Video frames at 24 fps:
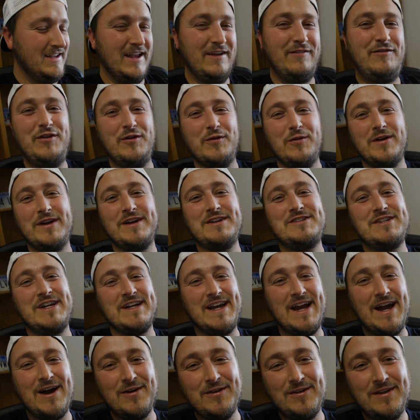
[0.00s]
If you want to
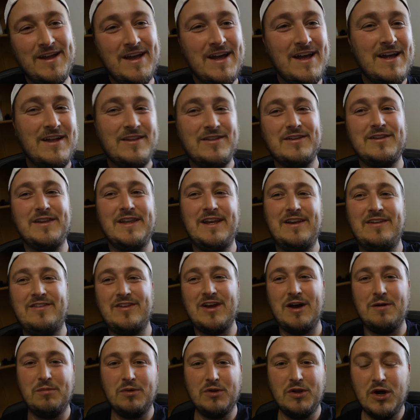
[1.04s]
check out the links
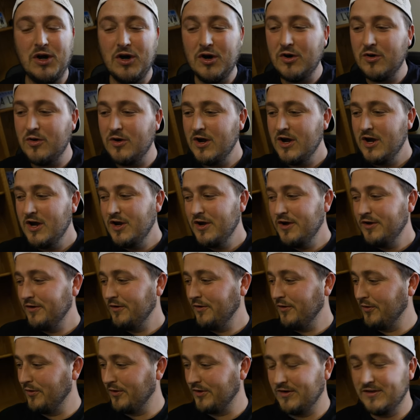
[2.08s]
down below
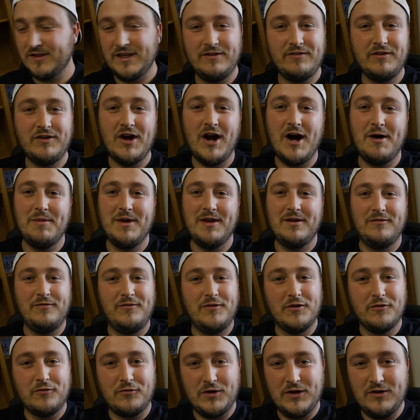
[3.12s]
or leave a comment,
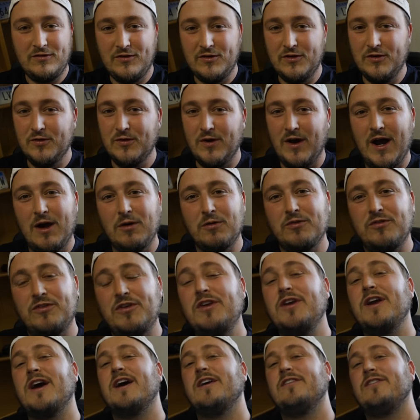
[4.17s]
feel free to. I will
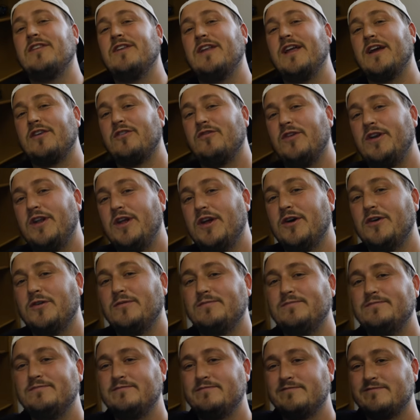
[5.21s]
see you guys in the next video.
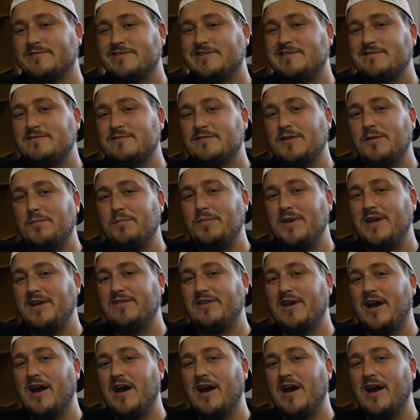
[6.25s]
Peace